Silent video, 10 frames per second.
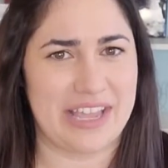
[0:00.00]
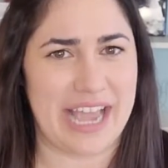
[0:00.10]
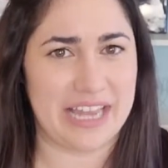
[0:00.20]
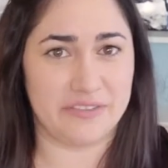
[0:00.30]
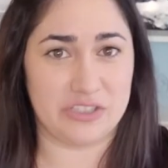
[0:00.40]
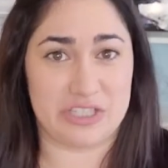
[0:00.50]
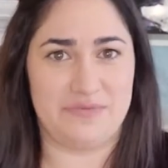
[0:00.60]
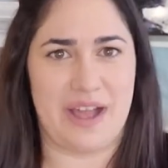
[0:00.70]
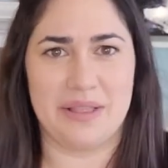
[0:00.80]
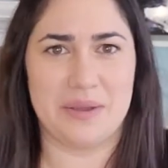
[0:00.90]
I kind of
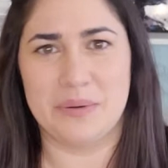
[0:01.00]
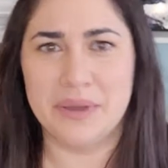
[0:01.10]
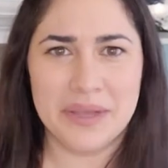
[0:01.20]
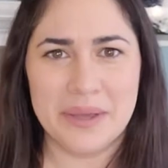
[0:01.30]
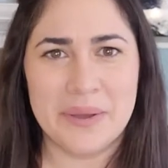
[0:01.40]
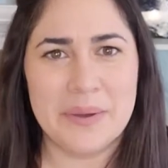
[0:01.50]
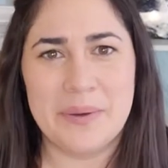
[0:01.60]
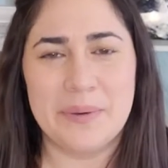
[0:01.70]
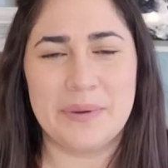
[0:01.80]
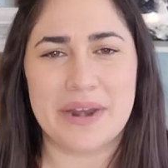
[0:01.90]
just follow
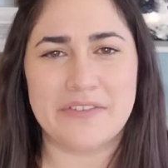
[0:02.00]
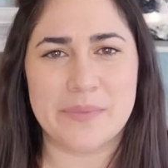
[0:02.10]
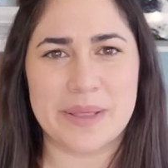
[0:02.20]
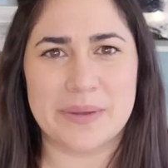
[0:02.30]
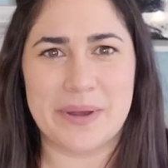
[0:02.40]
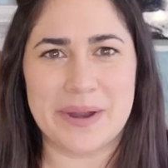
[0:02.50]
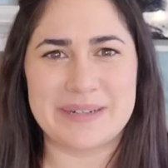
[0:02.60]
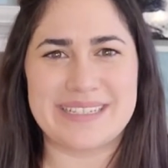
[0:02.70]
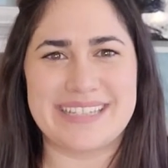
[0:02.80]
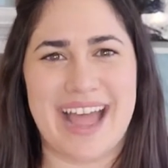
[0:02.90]
whatever my little
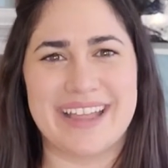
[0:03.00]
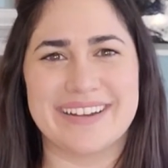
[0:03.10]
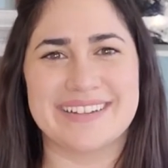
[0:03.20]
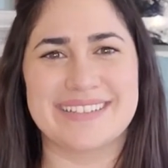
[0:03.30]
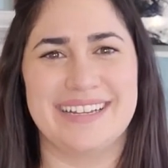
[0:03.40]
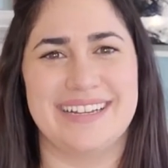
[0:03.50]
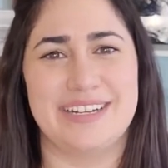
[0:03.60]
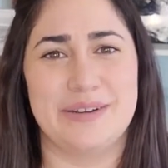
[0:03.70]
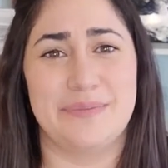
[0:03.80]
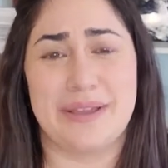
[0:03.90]
heart desires.
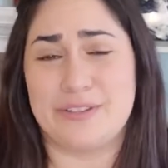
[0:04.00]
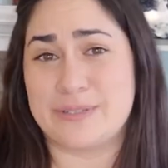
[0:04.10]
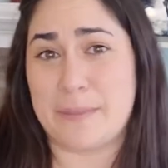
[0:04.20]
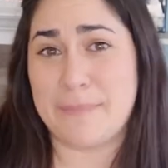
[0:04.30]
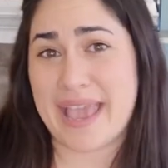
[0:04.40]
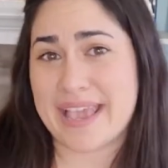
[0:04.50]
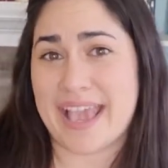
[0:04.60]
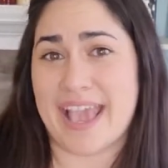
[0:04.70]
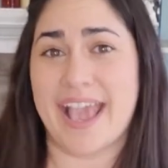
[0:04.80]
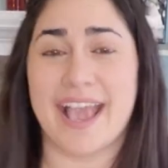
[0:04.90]
I do some
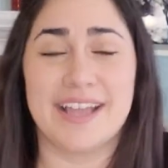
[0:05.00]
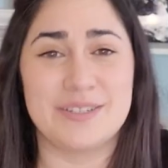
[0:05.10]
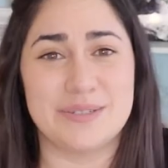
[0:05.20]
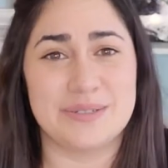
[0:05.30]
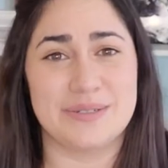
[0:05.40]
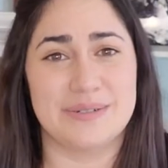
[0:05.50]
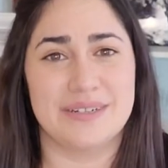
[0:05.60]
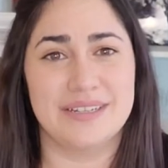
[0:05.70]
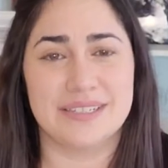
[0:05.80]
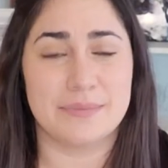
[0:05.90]
baking, I
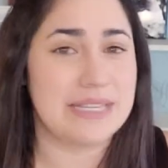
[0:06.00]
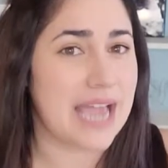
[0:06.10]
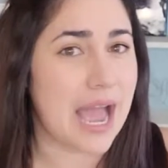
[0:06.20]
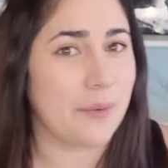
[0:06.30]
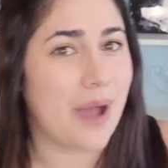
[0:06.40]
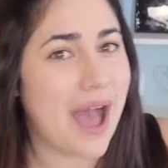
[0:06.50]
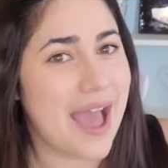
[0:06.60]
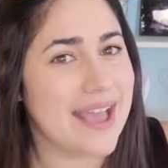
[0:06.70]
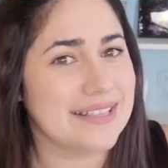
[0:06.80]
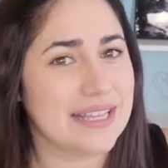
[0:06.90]
do some
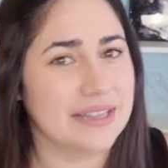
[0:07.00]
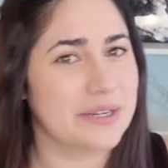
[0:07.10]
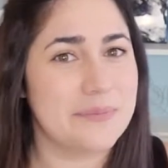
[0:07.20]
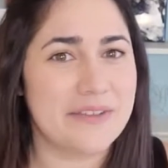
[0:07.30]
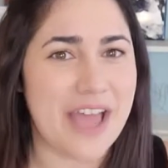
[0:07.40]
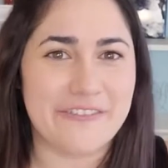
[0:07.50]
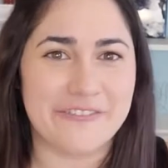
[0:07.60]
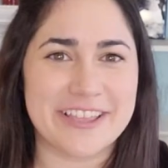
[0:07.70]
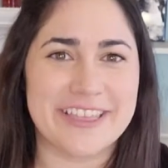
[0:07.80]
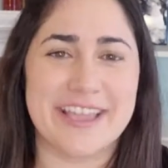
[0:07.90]
DIYs, a little bit of
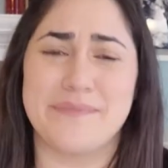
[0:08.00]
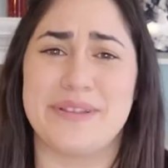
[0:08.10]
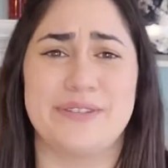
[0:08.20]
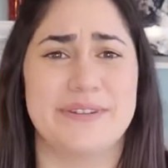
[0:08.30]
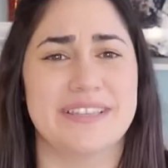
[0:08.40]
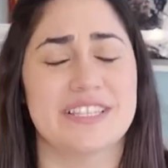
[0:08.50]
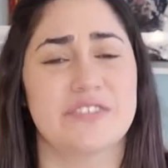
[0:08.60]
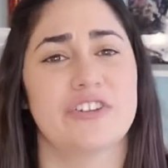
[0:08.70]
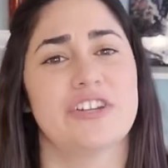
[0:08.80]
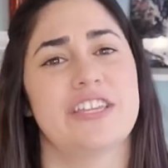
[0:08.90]
everything. I've been doing this
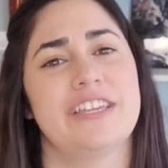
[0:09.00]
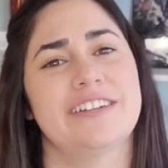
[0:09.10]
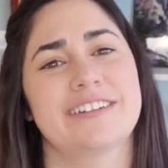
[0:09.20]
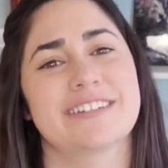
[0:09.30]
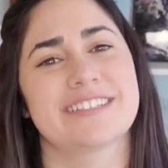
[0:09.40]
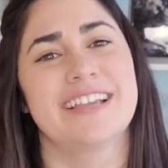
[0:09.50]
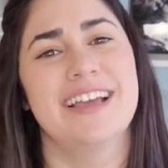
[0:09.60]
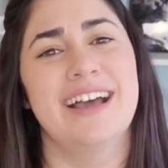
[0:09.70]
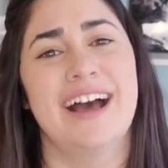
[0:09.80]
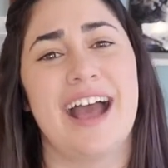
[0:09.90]
for years.
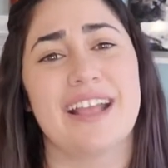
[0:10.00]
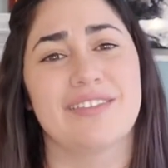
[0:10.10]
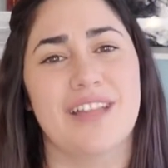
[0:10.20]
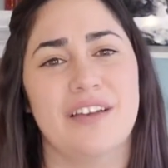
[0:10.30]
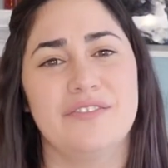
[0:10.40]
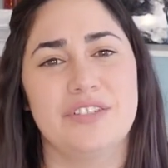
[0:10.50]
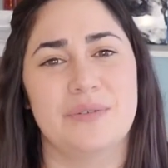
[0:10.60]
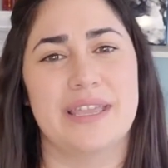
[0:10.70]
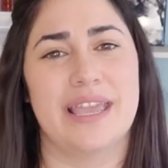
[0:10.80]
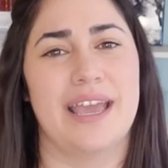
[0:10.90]
I love
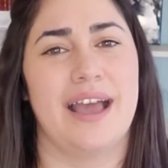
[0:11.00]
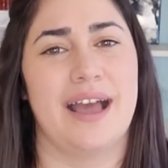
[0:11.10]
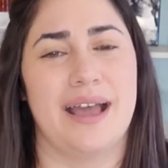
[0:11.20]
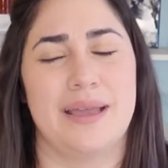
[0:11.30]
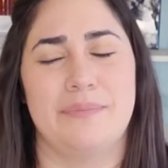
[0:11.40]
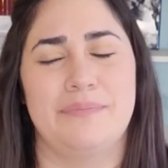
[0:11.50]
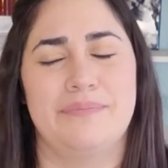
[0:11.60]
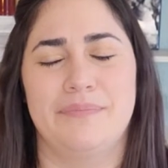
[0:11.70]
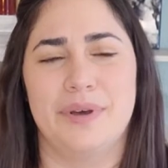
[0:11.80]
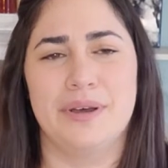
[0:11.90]
doing it. I
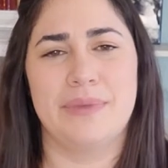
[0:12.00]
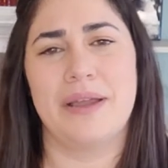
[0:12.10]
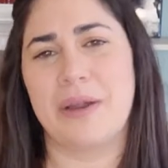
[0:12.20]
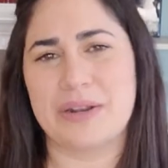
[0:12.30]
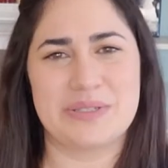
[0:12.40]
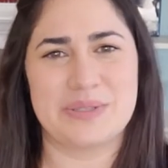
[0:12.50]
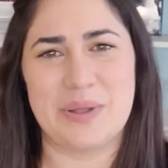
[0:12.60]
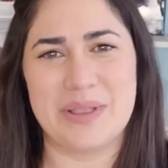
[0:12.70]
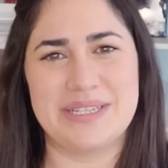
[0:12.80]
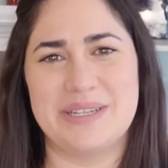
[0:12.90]
put my heart and
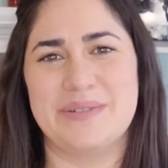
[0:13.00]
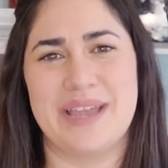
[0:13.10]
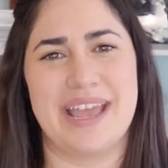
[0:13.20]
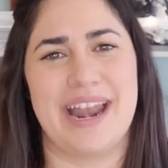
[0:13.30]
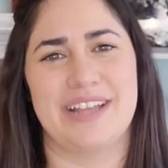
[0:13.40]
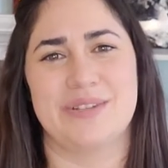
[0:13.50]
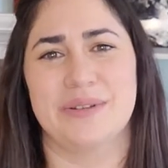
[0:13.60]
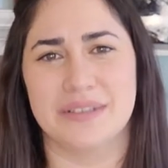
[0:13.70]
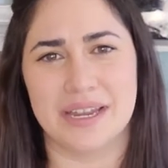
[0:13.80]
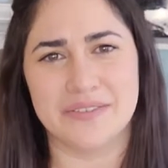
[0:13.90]
soul into it. I do
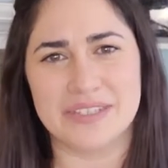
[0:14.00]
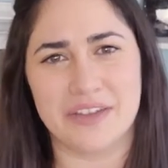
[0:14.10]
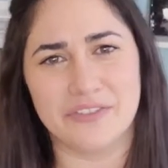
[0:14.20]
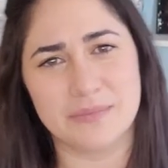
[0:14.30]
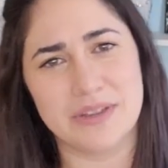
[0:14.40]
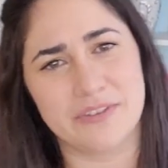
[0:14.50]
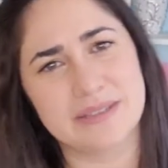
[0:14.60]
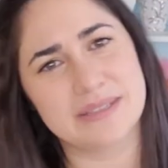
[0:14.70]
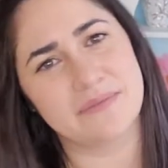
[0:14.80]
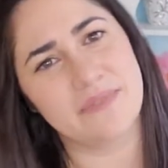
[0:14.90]
a lot of stuff for my
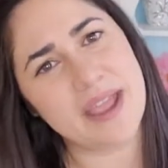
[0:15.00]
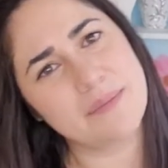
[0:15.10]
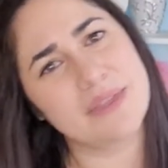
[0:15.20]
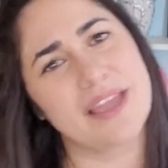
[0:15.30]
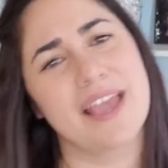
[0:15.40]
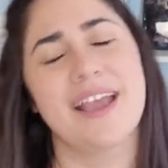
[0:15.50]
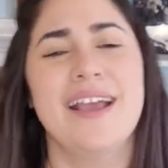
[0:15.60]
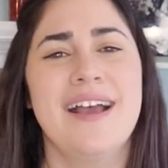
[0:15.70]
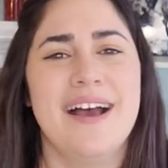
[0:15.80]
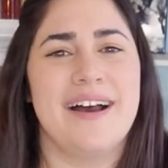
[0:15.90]
friends and family.
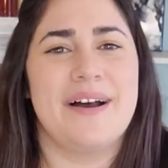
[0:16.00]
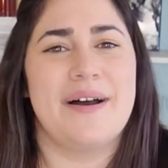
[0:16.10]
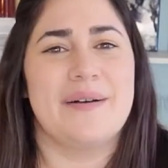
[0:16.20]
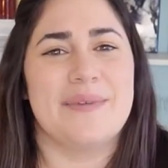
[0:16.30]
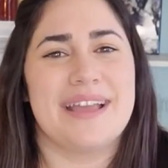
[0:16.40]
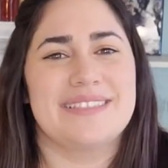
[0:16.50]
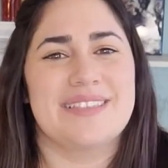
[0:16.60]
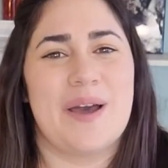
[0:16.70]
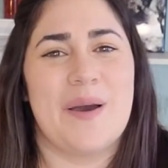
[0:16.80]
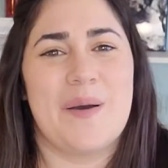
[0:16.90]
And
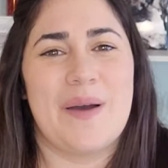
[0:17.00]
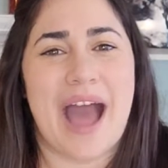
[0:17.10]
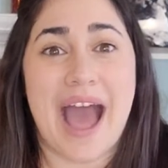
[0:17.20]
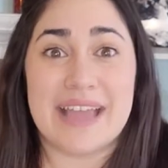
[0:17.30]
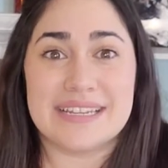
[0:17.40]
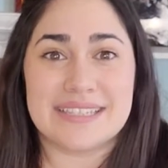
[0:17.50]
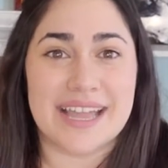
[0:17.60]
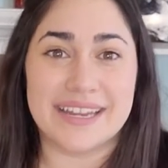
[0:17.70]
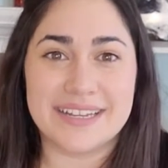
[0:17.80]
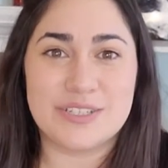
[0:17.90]
so I
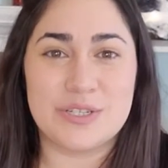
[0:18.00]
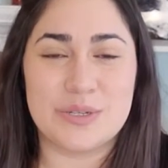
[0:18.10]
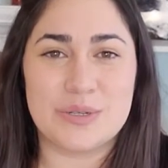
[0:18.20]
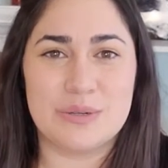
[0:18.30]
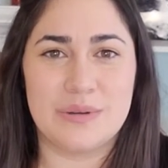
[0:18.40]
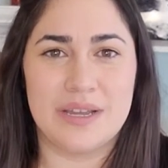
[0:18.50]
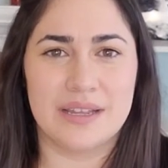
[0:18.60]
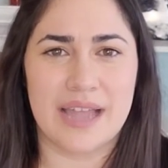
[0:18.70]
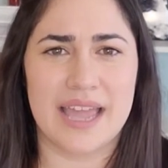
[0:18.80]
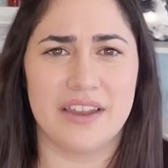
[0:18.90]
decided to
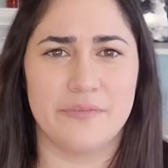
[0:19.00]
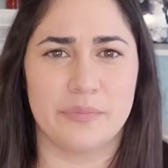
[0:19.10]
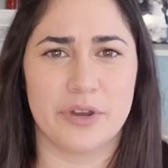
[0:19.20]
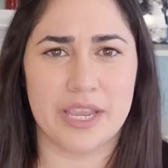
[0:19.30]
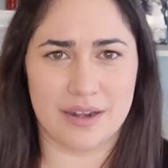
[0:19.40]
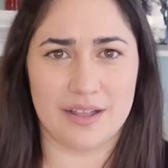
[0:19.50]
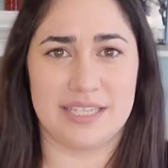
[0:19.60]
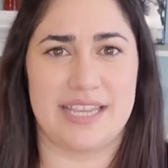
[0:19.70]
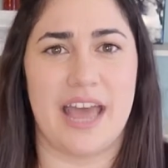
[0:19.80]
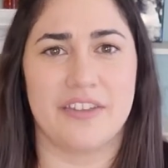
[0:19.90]
kind of bring it all
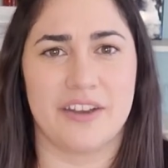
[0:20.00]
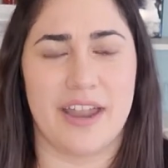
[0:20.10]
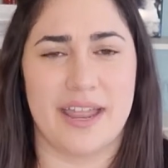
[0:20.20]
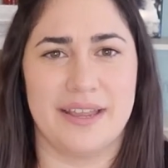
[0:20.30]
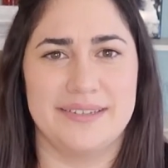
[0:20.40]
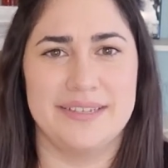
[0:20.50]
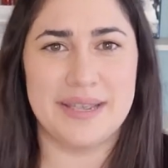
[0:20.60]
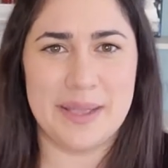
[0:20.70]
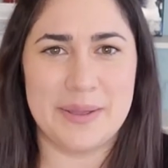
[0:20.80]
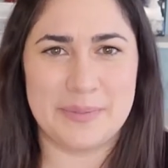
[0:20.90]
together and
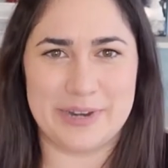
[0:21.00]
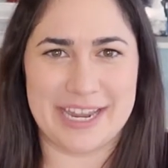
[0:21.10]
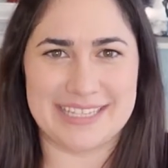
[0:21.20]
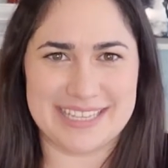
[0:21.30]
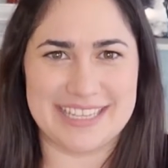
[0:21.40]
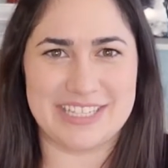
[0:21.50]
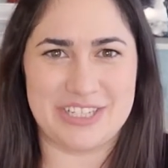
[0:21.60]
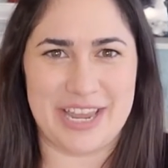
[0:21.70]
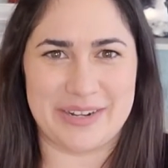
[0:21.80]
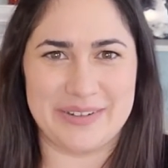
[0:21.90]
bring it to
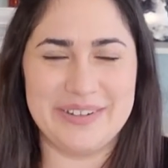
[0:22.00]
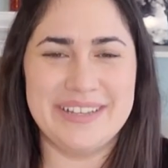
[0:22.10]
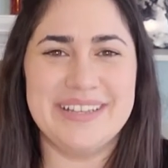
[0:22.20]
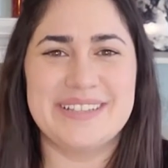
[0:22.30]
this channel.